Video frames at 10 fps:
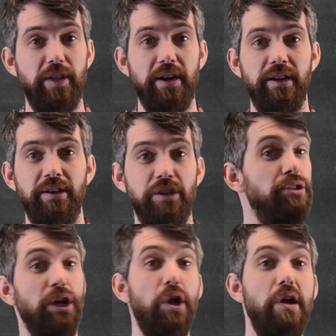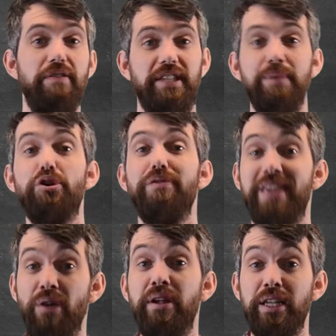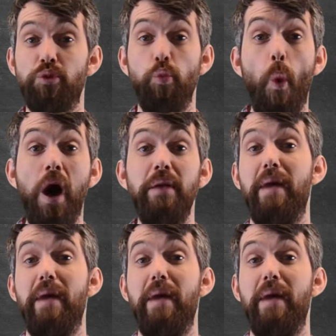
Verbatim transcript: They're using a lot of the same sort of calculus 1